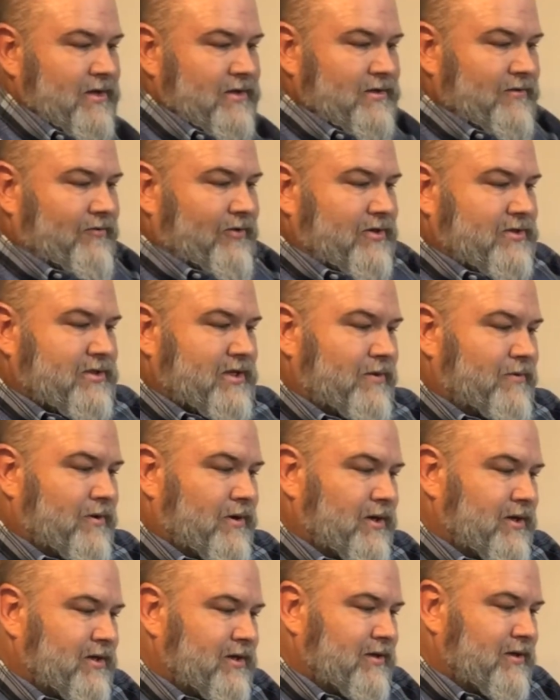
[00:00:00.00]
The first thing we're
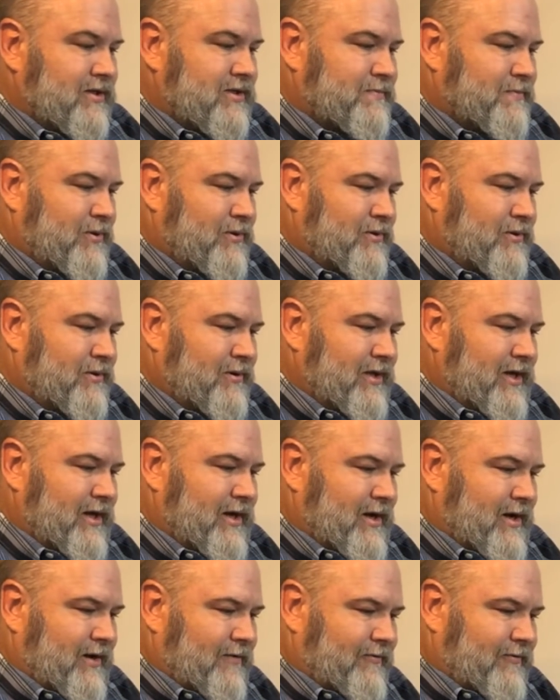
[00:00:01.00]
going to do, let's pull that
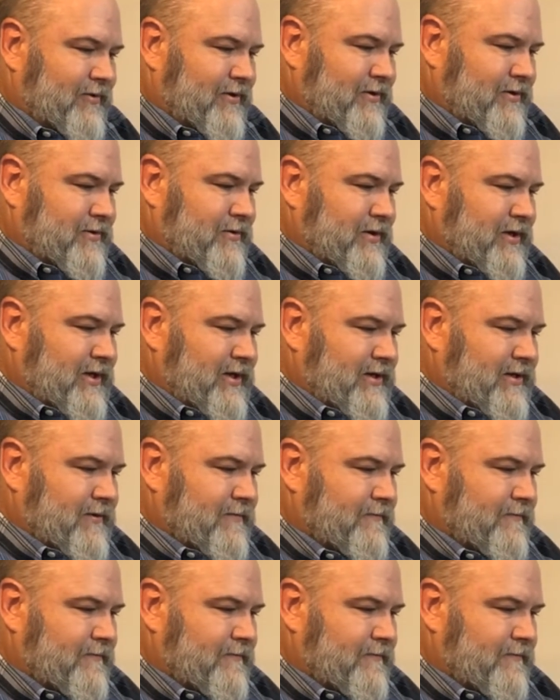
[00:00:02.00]
off real quick.